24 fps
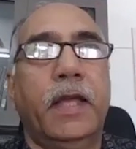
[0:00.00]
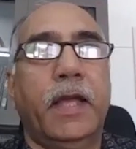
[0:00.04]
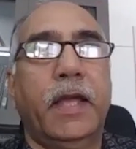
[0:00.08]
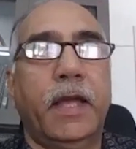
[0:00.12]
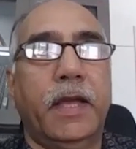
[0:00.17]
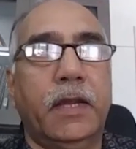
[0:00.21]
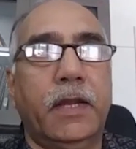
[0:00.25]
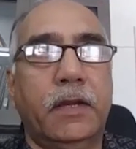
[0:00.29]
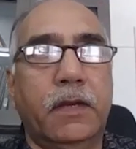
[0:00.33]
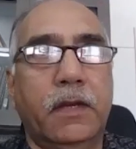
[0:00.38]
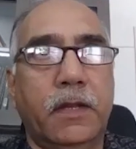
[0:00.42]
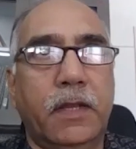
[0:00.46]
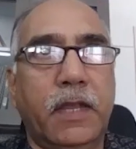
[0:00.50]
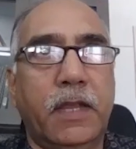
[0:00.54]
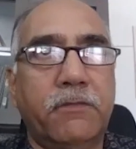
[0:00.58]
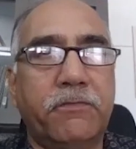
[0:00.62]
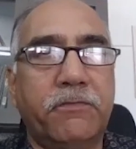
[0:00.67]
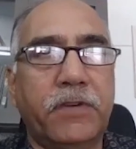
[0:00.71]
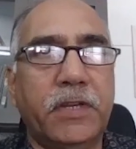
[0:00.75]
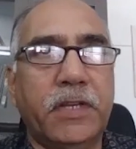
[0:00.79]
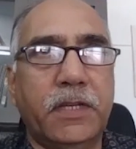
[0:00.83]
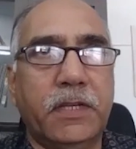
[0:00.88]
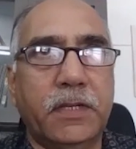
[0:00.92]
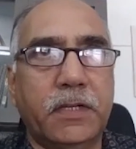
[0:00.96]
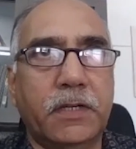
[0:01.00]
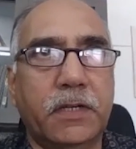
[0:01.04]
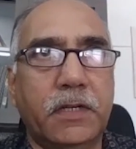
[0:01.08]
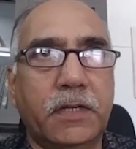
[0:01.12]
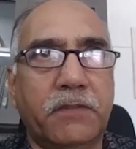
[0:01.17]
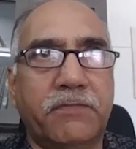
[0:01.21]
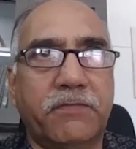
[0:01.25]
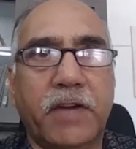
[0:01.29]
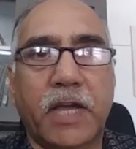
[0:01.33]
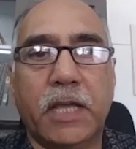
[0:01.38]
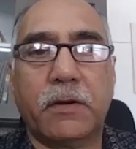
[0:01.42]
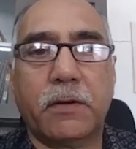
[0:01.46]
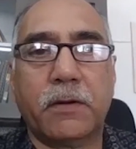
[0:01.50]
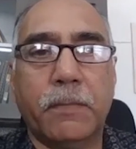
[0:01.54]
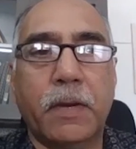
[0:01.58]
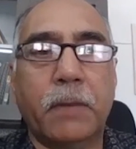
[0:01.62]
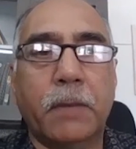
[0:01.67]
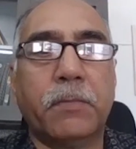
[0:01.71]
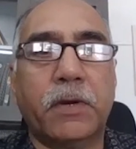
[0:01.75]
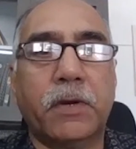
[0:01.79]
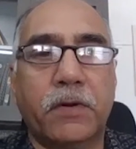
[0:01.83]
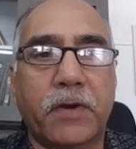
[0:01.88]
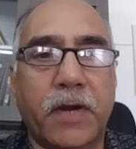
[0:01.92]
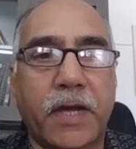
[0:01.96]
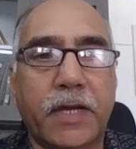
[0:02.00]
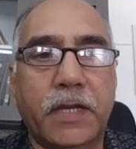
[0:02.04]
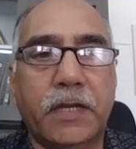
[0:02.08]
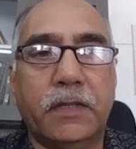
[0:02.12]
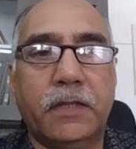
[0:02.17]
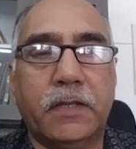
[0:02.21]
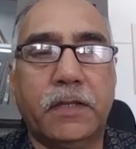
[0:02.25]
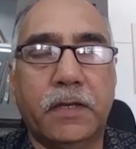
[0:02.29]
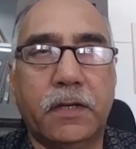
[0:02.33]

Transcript: And every year, if I remember right,